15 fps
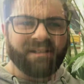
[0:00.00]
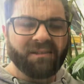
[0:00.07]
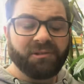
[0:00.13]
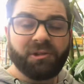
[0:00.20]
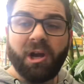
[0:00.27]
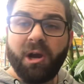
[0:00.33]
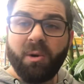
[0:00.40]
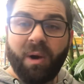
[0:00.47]

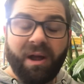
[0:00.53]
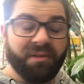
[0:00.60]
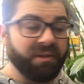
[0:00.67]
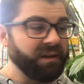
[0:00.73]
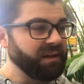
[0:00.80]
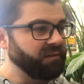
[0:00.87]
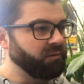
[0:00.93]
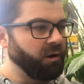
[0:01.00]
So I
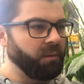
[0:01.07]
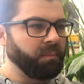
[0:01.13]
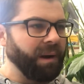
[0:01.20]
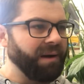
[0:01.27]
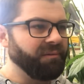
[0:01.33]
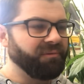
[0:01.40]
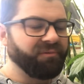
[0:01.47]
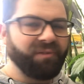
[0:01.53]
think I've got
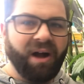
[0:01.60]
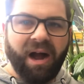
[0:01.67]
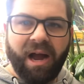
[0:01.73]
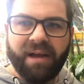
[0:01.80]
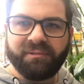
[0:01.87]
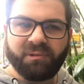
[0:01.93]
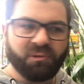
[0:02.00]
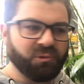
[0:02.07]
about
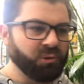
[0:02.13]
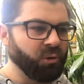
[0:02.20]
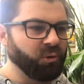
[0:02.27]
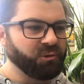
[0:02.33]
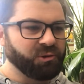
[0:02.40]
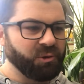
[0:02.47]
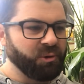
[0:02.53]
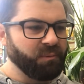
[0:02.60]
5, so I'll
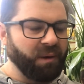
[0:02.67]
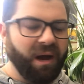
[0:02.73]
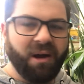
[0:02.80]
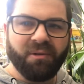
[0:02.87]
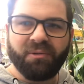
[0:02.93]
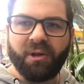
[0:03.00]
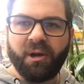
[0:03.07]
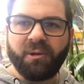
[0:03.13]
talk to you
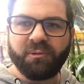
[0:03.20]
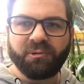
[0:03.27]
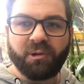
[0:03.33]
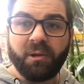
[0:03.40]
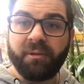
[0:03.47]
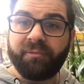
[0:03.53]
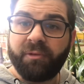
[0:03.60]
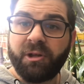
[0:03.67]
about those. So
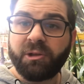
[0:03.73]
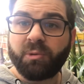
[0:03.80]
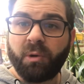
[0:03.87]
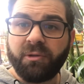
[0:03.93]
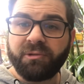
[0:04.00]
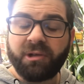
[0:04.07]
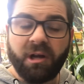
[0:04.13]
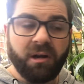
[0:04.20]
the first
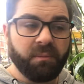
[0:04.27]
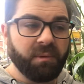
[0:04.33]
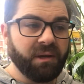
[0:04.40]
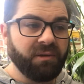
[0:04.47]
one's going to be